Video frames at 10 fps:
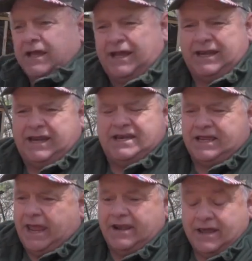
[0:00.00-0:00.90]
And, and,
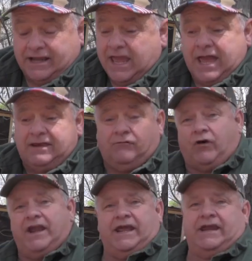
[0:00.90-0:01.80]
and again,
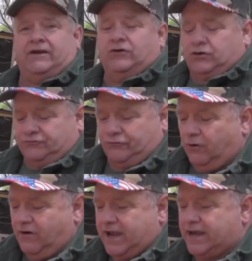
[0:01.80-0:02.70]
right here, you could
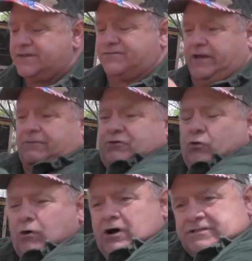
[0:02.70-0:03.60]
throw in anything if you
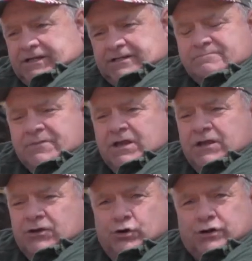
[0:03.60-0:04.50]
wanted.
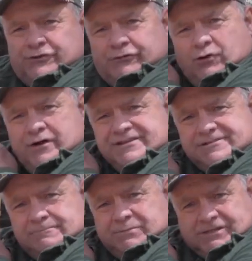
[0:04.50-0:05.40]
You could throw in
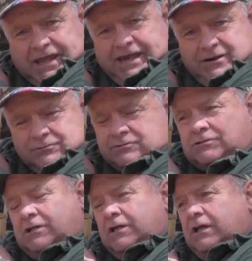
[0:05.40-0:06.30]
some
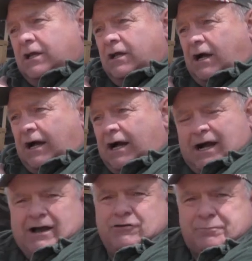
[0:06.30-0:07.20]
potatoes. Uh,
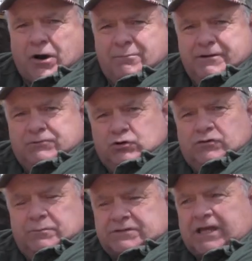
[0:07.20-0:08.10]
I would probably
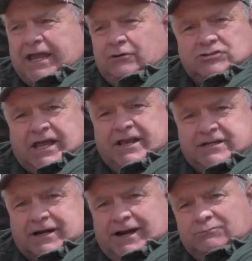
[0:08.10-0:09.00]
do the potatoes ahead
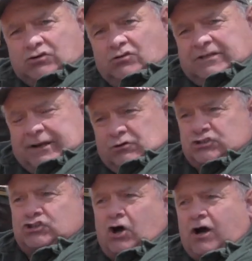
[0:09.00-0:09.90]
of time so that they were
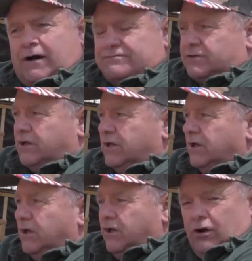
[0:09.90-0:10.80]
soft.
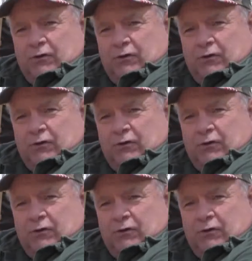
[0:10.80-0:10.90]
You